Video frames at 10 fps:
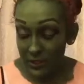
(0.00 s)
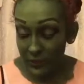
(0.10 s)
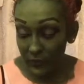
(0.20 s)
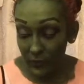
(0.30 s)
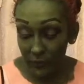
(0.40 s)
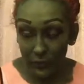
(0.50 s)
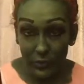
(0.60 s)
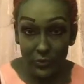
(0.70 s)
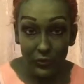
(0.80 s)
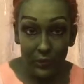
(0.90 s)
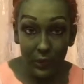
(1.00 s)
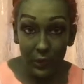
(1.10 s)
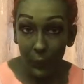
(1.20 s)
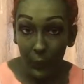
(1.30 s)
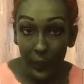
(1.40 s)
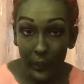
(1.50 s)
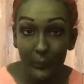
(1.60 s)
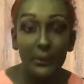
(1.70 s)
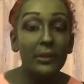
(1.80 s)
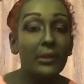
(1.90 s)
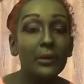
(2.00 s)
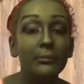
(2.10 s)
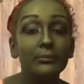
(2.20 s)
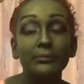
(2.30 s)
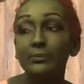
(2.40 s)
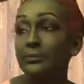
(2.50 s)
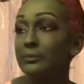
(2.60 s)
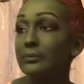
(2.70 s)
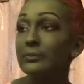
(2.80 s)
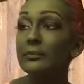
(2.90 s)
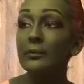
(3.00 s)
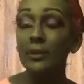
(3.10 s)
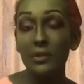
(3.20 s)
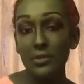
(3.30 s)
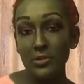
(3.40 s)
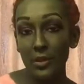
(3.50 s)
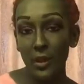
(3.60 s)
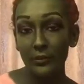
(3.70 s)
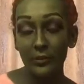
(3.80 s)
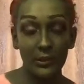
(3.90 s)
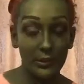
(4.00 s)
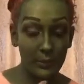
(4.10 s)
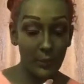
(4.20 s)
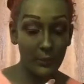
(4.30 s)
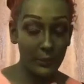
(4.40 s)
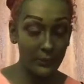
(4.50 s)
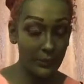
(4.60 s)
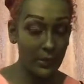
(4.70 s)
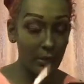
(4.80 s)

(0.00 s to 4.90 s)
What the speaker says: and difficult and use freaking white. But you know, it doesn't look awful at the moment.